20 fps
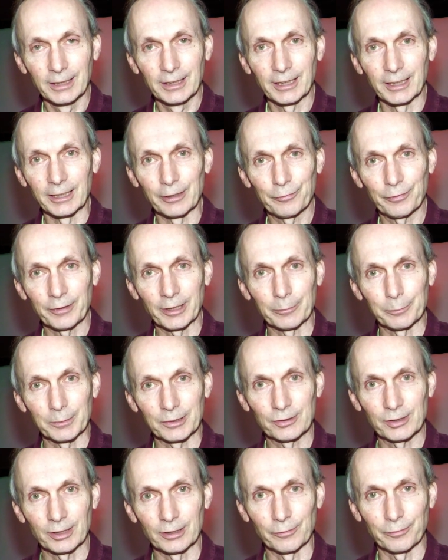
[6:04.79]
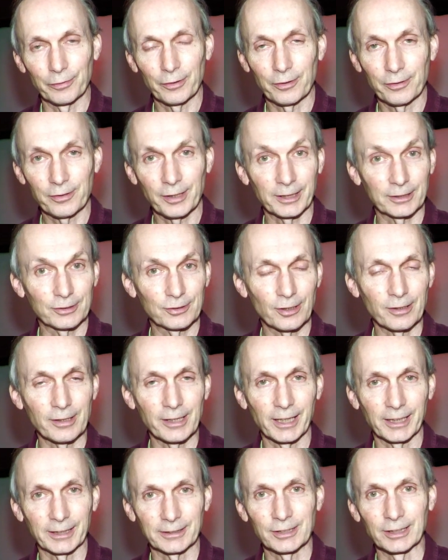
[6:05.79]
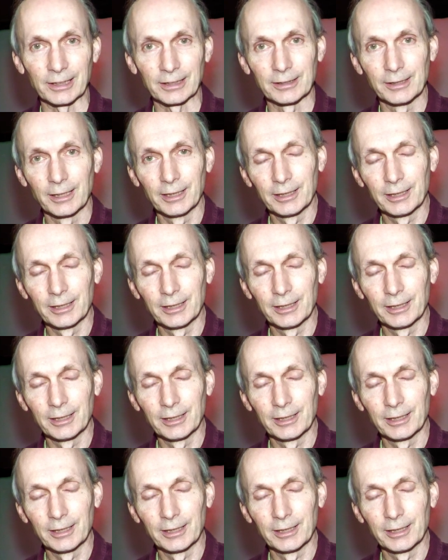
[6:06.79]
I found myself, thanks to the acting,